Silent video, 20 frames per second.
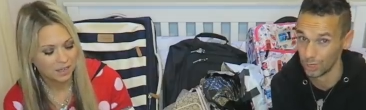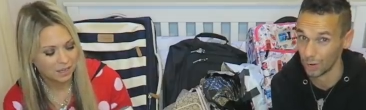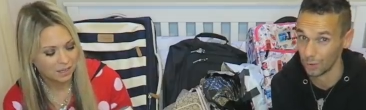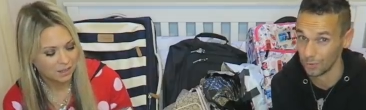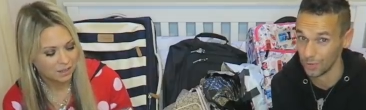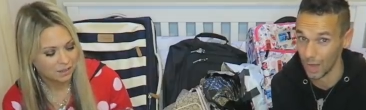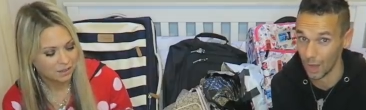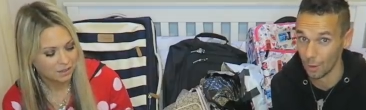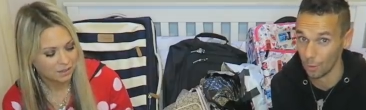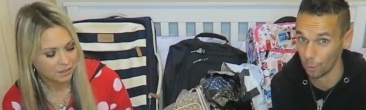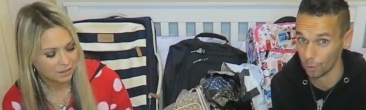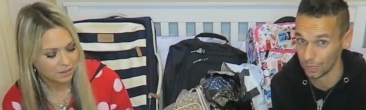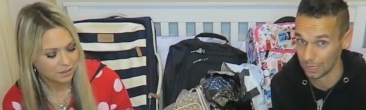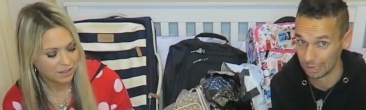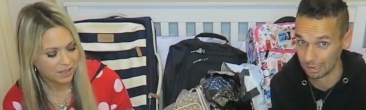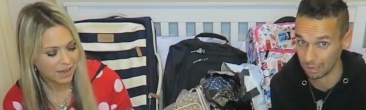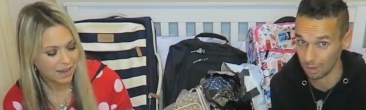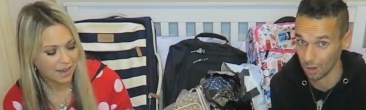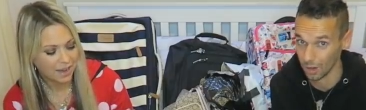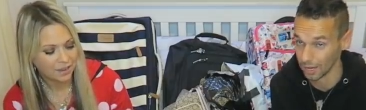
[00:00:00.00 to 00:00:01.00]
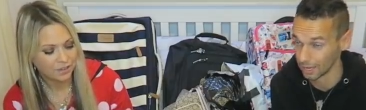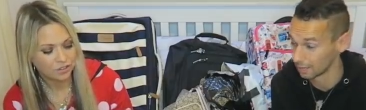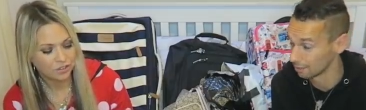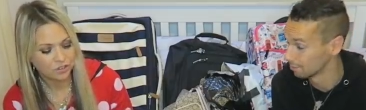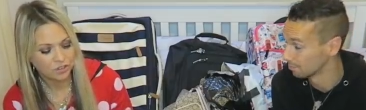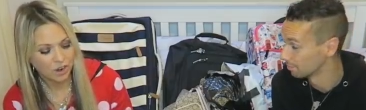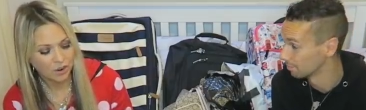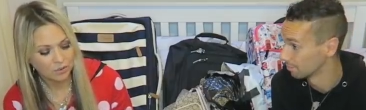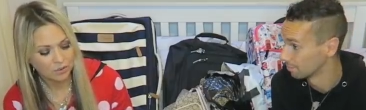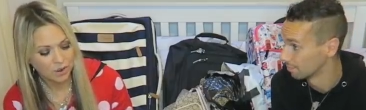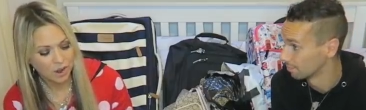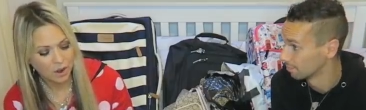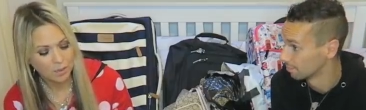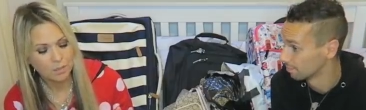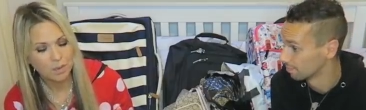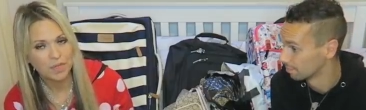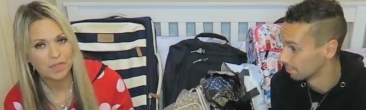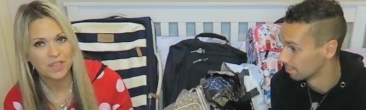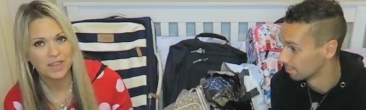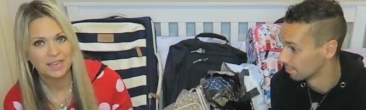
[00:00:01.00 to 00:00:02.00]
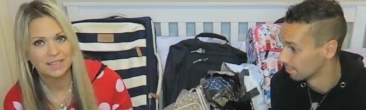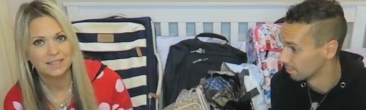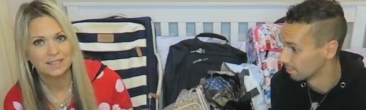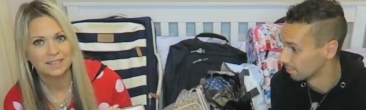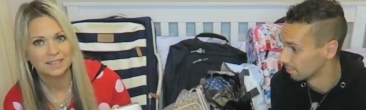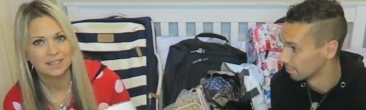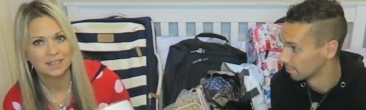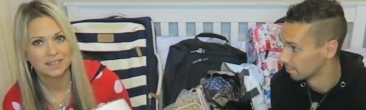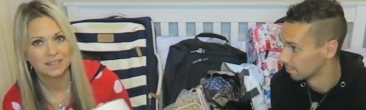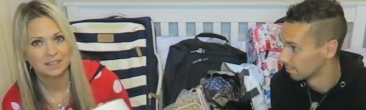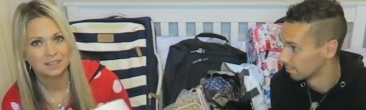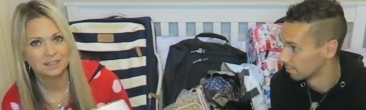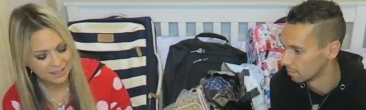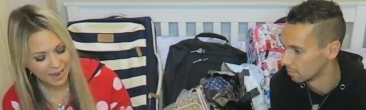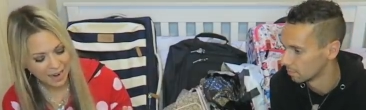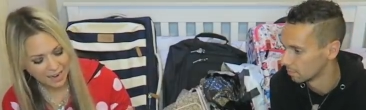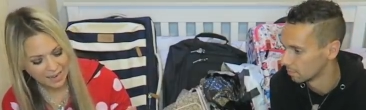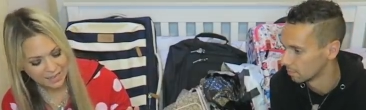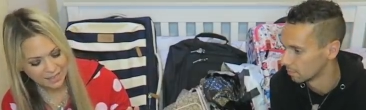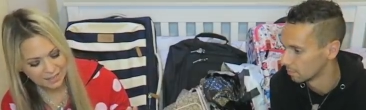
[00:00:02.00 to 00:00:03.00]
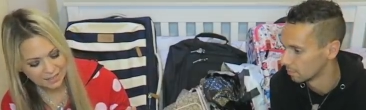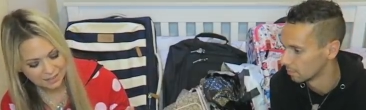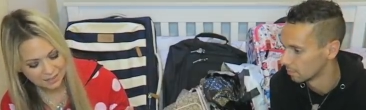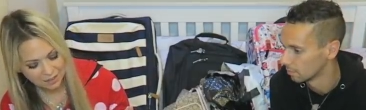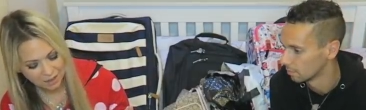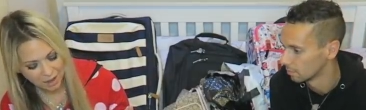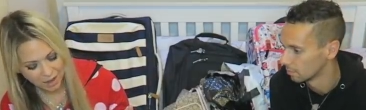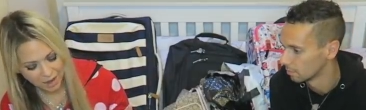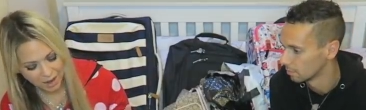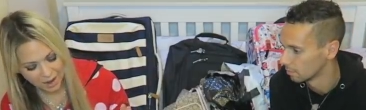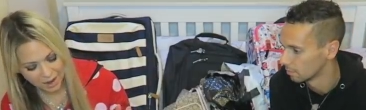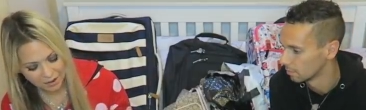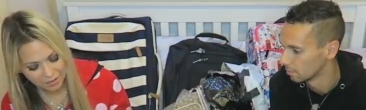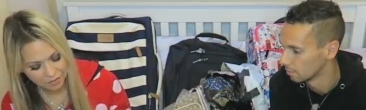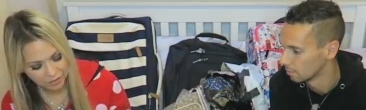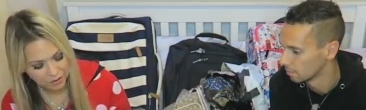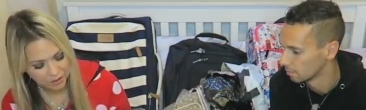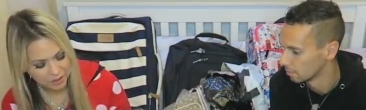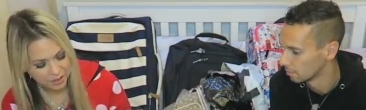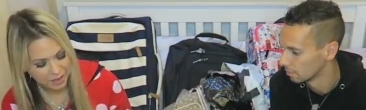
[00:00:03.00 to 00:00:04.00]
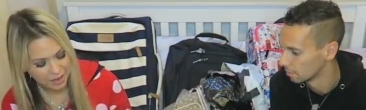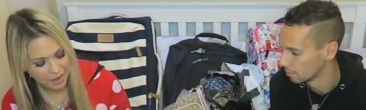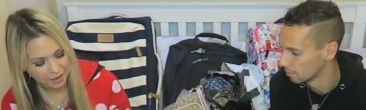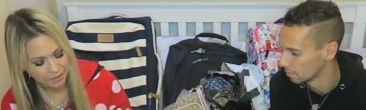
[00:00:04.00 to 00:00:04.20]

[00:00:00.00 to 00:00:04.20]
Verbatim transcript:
Speaker 1: you don't know what
Speaker 2: it's like. Yeah, and you don't know, but this takes everything